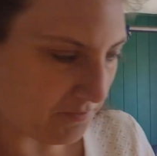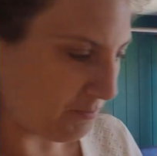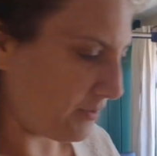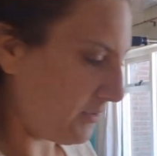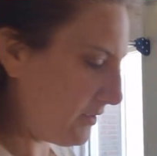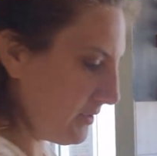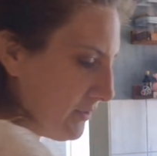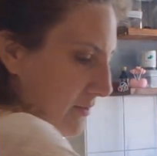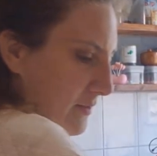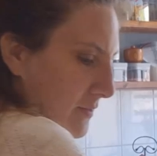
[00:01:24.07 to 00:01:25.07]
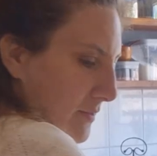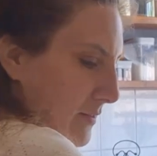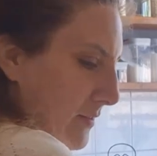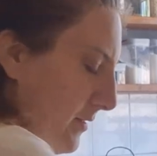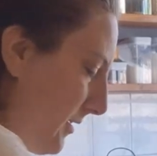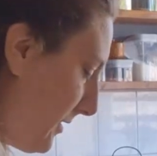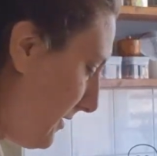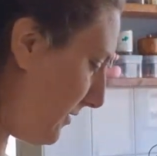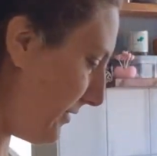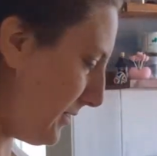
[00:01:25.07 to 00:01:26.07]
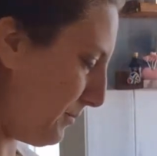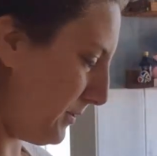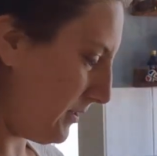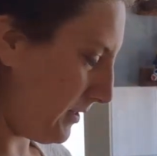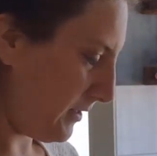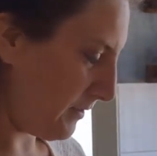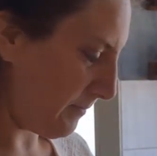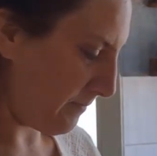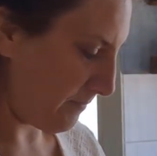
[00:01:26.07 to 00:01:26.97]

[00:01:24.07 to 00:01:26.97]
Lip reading: of butter, does the recipe say.